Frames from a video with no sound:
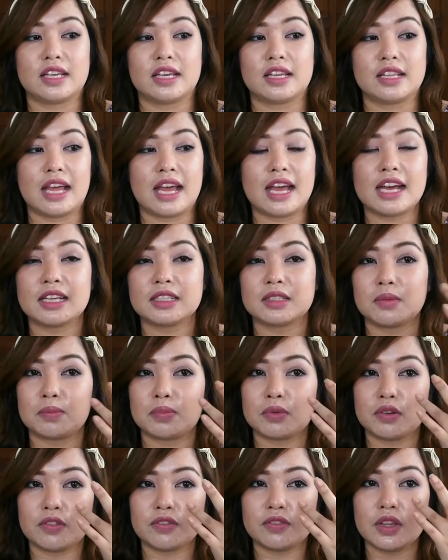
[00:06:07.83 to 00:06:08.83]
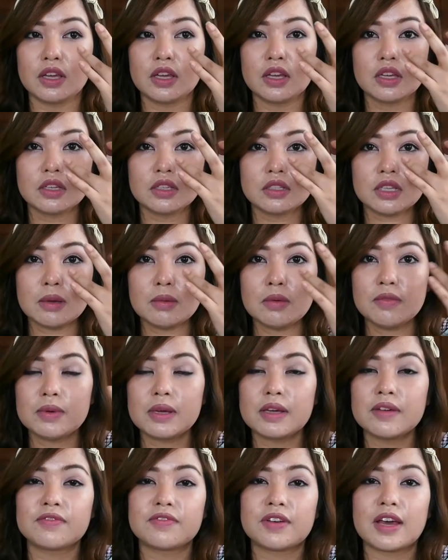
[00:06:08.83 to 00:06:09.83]
It has improved some of
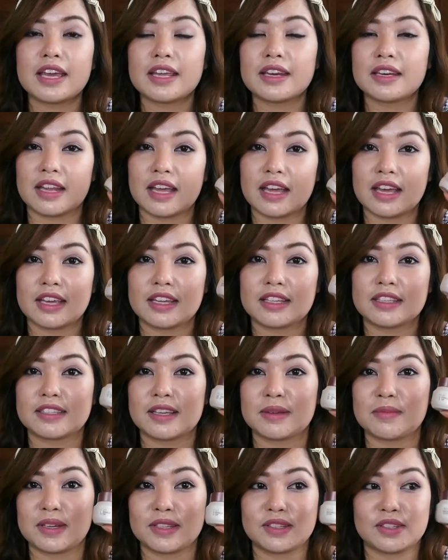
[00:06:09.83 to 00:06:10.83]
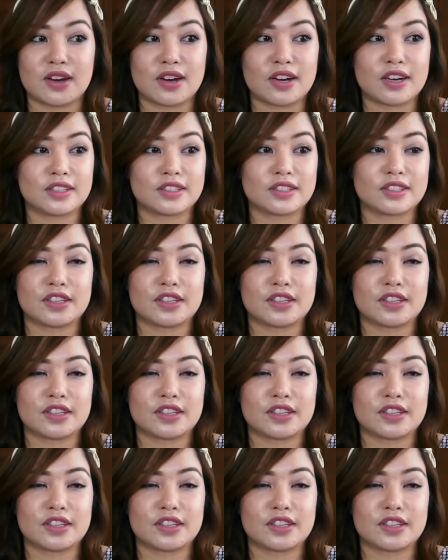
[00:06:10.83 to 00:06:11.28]
my fine lines and my dark